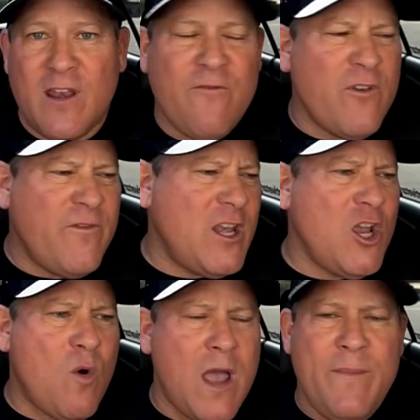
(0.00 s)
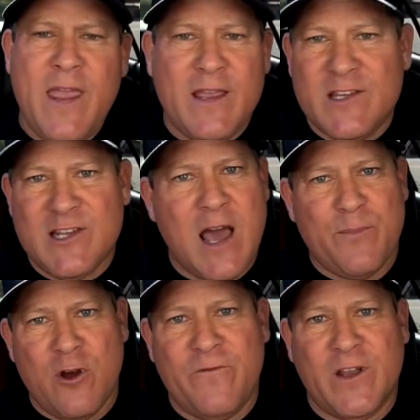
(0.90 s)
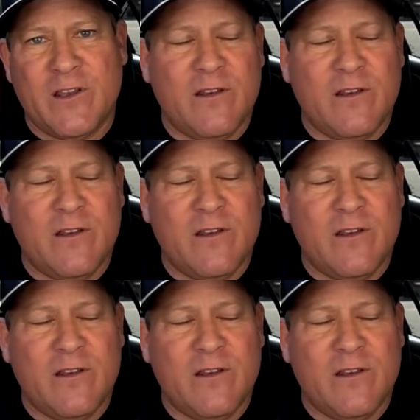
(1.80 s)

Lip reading: And every video I make is not perfect.